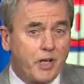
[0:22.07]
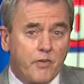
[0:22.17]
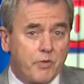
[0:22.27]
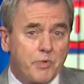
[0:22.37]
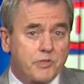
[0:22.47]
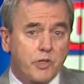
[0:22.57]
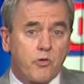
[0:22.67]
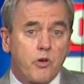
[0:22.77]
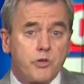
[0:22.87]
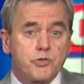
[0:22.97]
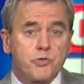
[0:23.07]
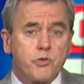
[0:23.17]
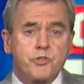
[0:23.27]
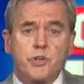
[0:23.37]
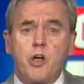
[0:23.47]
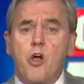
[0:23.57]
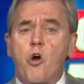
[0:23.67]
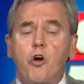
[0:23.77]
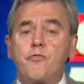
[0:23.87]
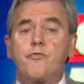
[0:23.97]
governments across Georgia
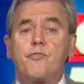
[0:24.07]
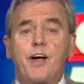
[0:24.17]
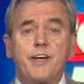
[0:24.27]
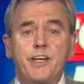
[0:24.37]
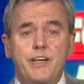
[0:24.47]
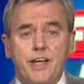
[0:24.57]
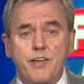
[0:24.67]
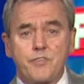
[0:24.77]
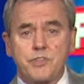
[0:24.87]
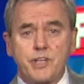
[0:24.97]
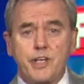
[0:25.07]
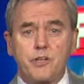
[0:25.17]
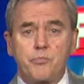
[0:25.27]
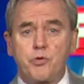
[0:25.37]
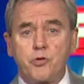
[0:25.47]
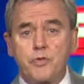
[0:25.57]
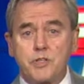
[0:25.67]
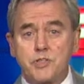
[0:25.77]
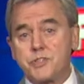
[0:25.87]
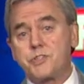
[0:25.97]
are fighting to have the state improve
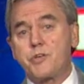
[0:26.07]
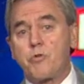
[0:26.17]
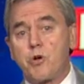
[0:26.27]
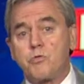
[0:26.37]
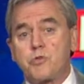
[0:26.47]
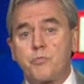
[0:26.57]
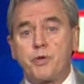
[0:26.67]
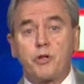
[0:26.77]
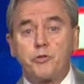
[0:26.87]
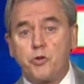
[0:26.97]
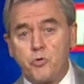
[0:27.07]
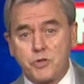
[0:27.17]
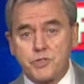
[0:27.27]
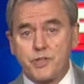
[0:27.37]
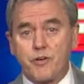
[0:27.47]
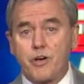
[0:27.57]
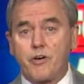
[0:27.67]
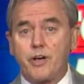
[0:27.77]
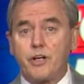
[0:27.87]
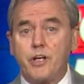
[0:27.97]
existing roads or build new ones in their
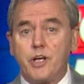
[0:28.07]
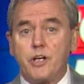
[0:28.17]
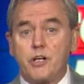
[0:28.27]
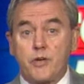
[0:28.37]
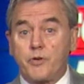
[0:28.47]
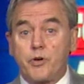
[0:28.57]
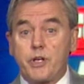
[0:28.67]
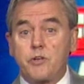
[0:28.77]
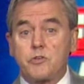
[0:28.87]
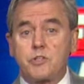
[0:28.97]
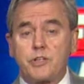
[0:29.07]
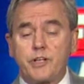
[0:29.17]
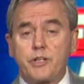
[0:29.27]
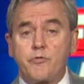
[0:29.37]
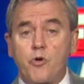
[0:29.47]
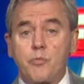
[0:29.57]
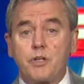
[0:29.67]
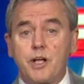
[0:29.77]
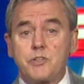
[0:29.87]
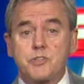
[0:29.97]
area. Governor Deal selected former
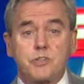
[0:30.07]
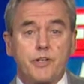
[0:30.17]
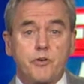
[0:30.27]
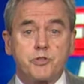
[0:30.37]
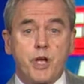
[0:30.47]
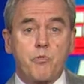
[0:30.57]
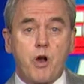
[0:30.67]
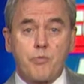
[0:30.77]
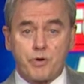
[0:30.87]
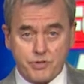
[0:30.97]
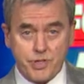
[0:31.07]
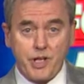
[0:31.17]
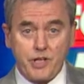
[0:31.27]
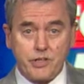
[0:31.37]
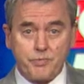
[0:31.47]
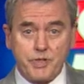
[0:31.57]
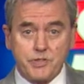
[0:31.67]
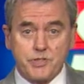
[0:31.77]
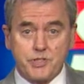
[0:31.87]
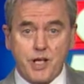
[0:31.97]
legislator Jay Roberts to be
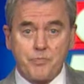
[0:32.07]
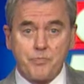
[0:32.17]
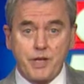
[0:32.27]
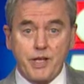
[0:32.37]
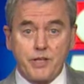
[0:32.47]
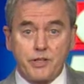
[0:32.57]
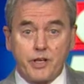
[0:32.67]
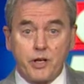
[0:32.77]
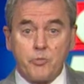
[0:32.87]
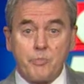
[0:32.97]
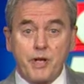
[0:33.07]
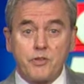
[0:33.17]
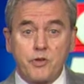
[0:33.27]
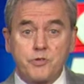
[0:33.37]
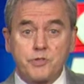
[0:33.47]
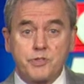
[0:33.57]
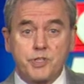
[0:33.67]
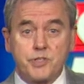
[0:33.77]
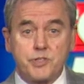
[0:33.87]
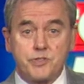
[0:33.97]
his top man to help make those
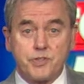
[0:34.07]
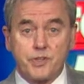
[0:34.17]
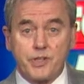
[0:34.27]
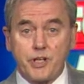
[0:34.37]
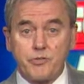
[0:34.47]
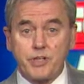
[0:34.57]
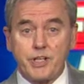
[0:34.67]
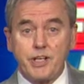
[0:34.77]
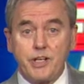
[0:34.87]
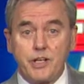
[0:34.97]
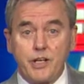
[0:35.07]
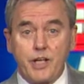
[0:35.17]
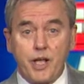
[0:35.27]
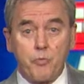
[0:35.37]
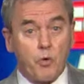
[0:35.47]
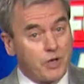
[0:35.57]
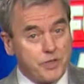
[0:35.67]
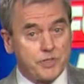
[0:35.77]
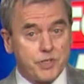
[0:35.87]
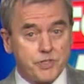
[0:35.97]
decisions at the DOT. And one
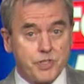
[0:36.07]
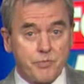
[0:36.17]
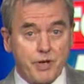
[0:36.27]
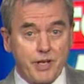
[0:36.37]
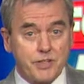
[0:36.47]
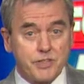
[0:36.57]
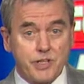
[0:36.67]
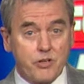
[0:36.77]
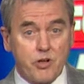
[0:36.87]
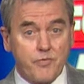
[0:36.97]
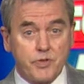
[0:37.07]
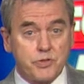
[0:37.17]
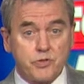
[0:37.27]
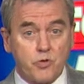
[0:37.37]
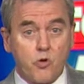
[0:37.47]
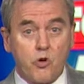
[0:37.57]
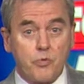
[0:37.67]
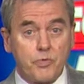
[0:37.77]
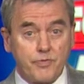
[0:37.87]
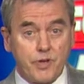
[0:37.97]
decision he made has kicked off a
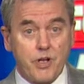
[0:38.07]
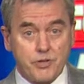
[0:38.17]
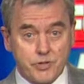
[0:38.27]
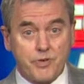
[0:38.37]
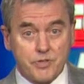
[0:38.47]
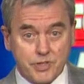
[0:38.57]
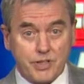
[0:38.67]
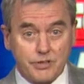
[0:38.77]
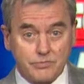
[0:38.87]
storm of controversy.